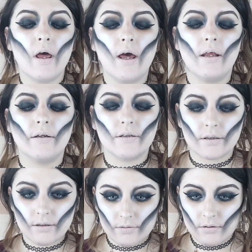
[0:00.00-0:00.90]
and
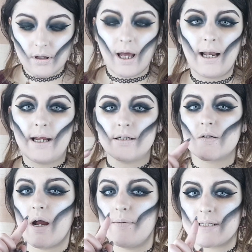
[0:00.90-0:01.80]
I like to
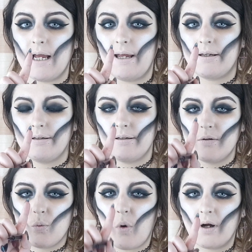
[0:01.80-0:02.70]
describe it as like
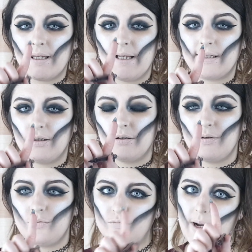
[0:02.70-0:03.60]
wonky little
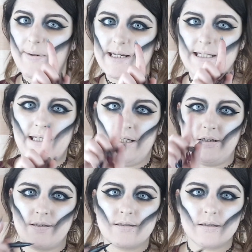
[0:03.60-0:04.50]
rabbit
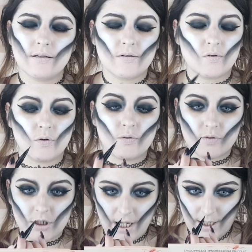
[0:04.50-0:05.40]
ears sort
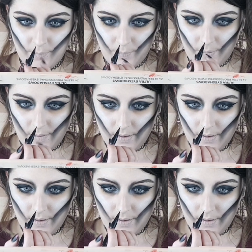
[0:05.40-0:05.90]
of shape.